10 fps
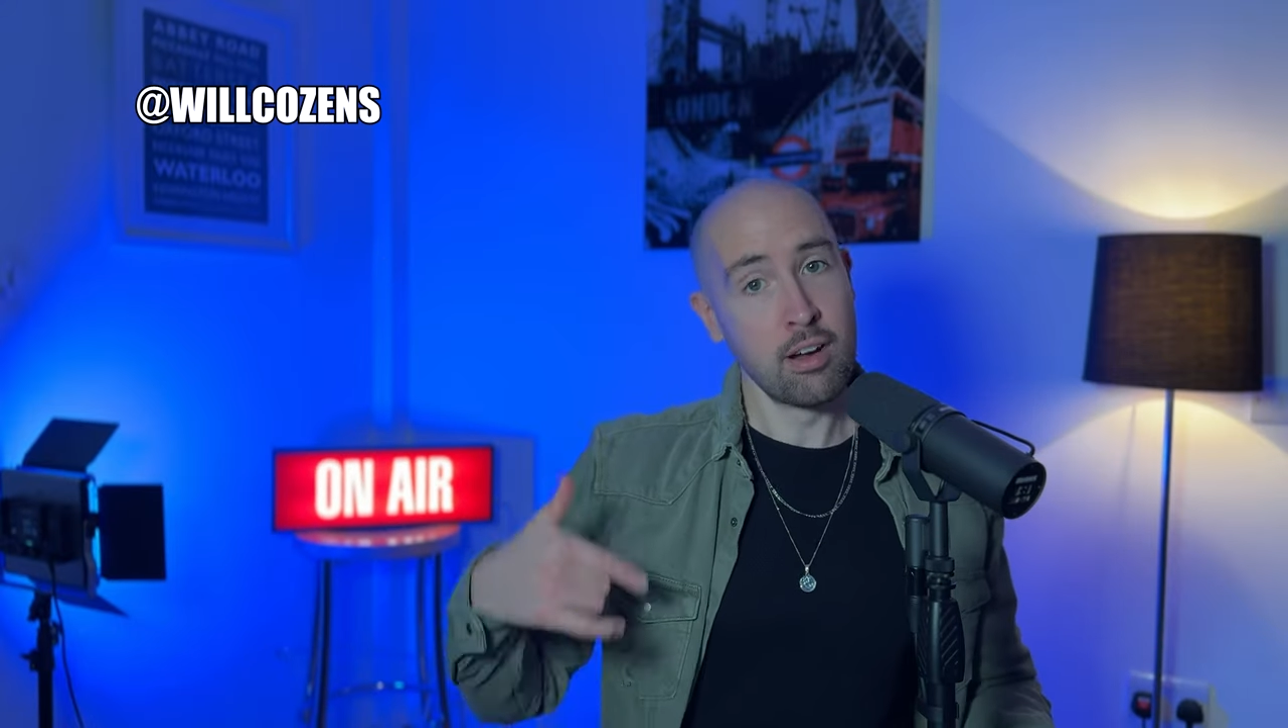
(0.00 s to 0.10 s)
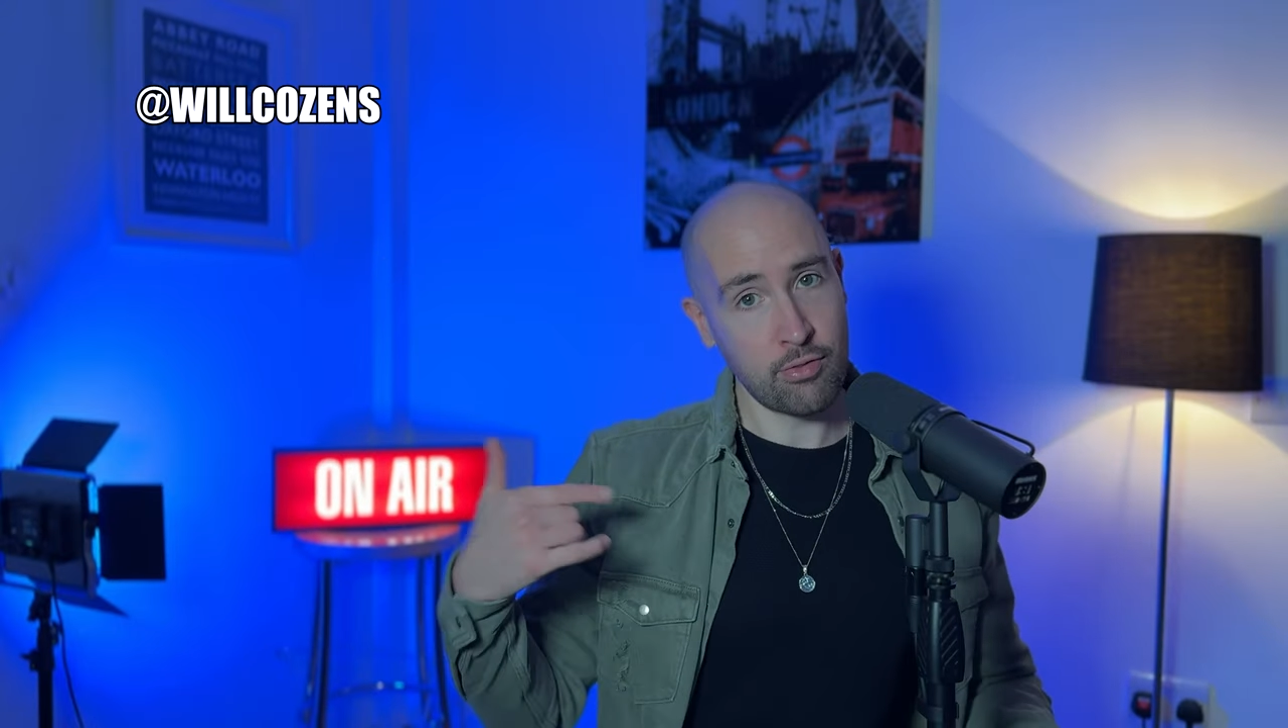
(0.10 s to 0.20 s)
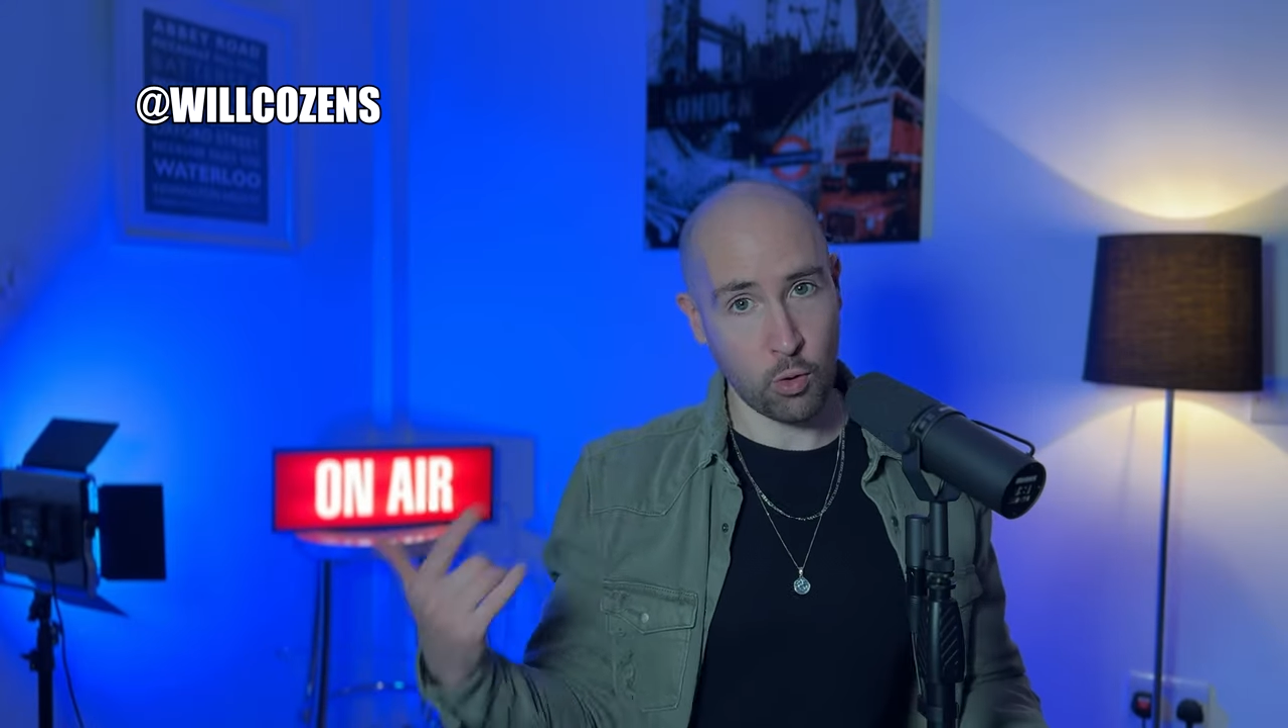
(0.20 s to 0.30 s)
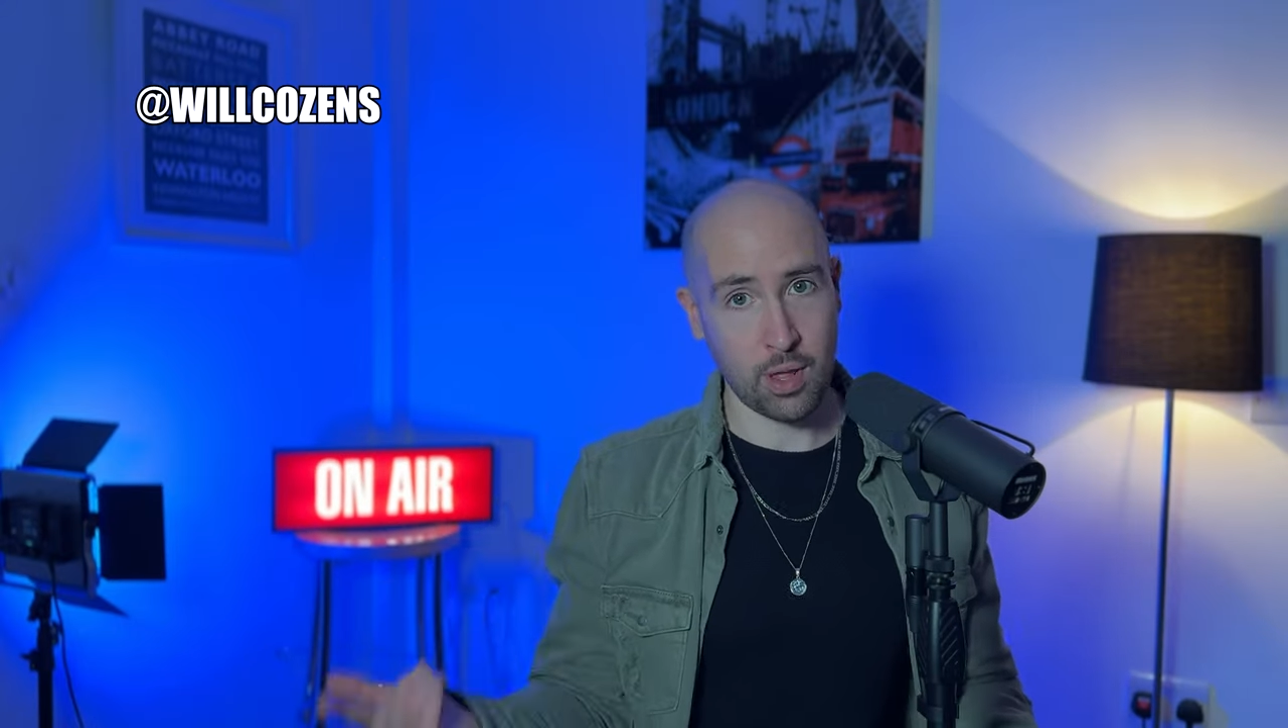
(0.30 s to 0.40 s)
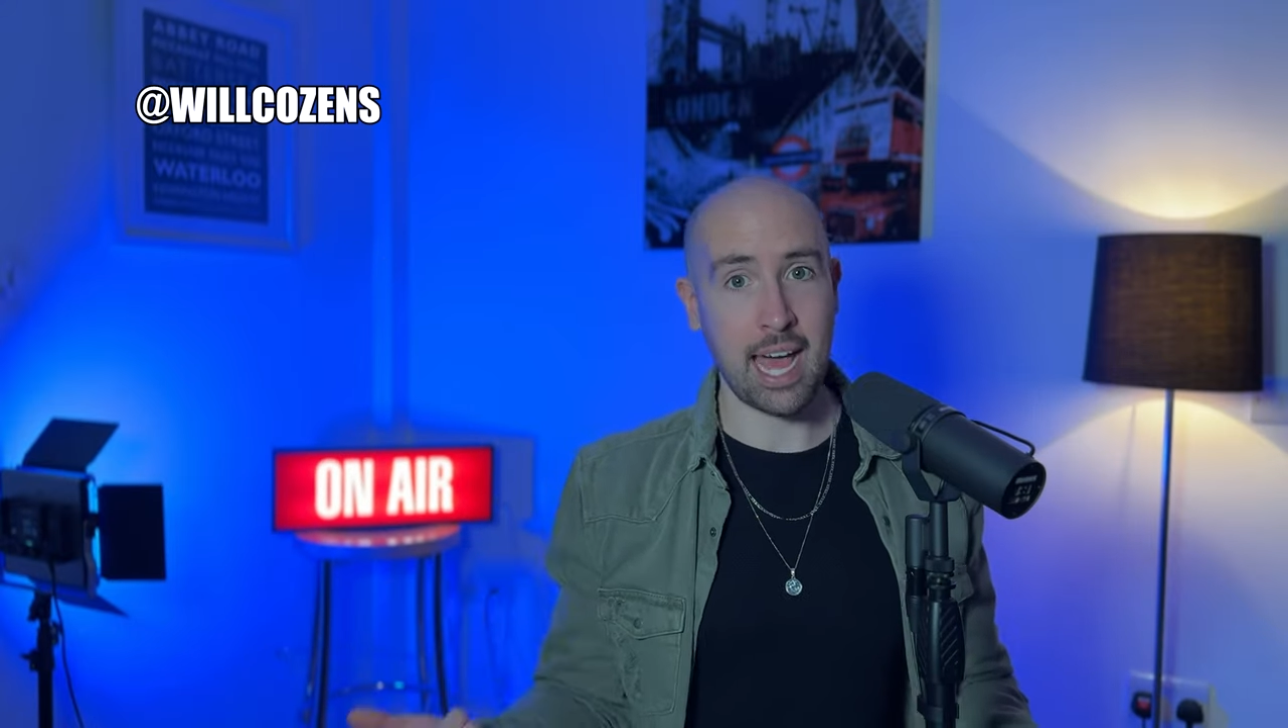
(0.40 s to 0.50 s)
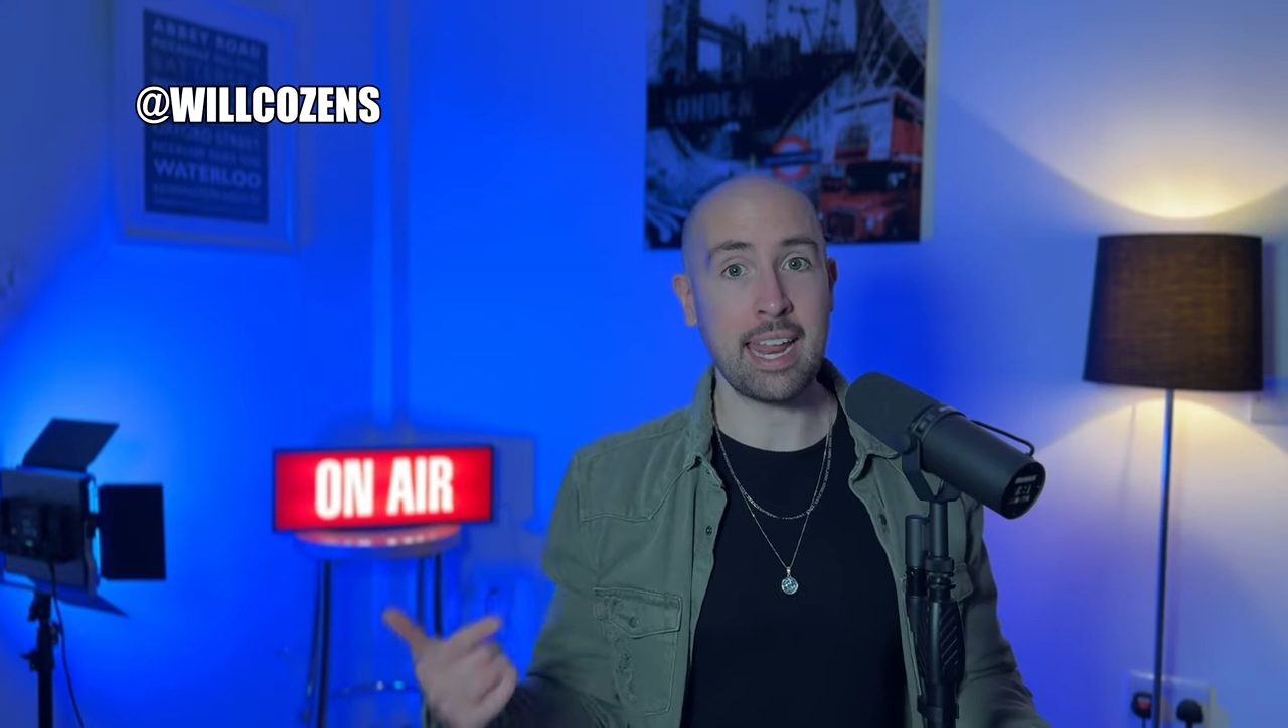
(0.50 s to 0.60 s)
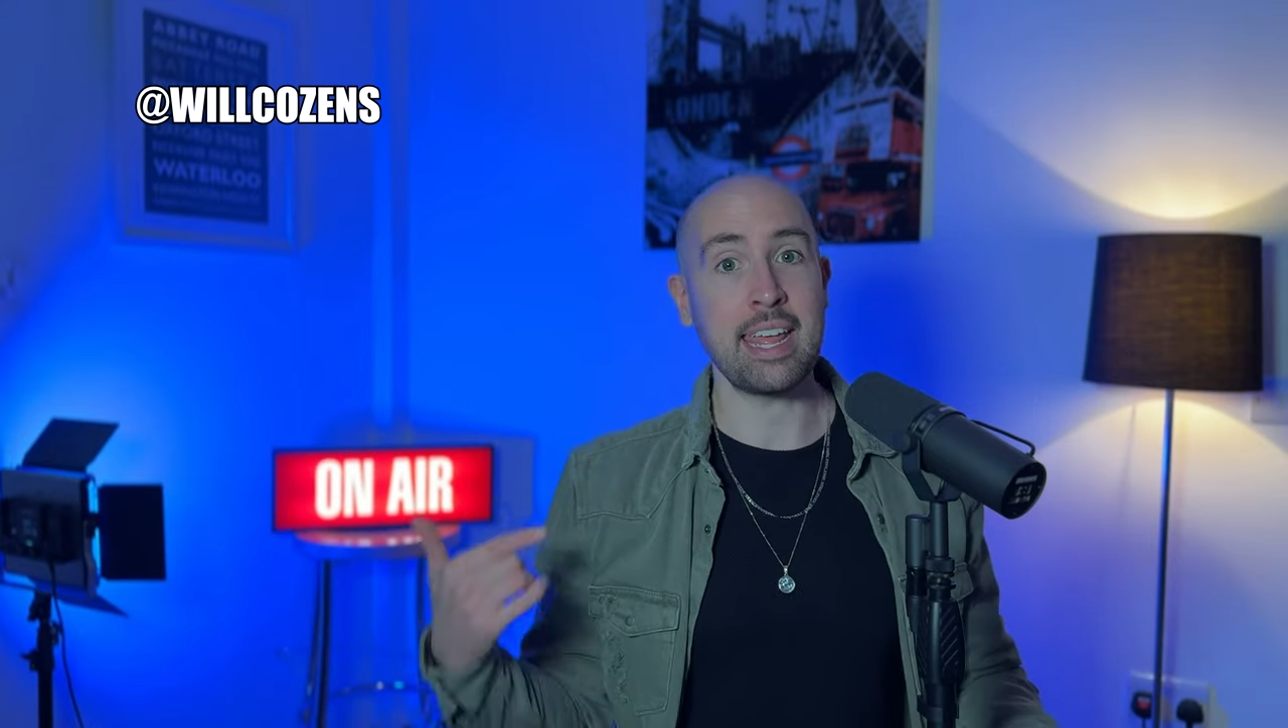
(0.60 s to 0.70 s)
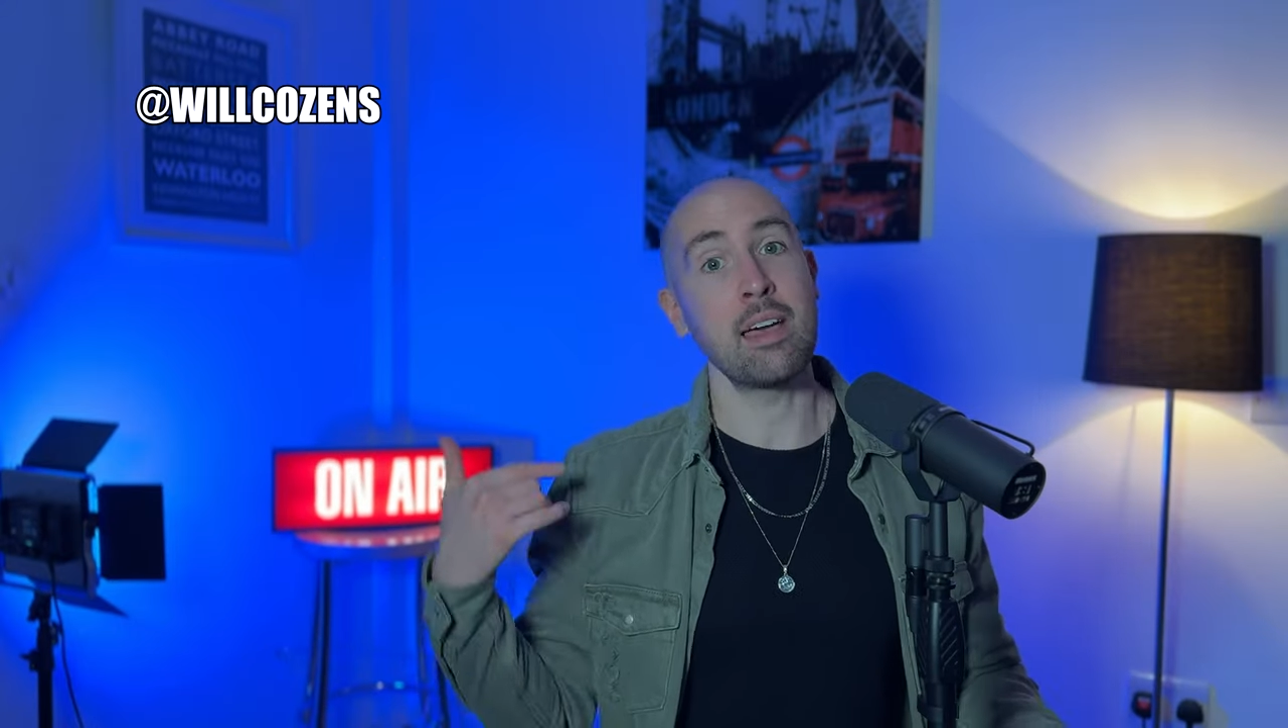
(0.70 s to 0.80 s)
for organic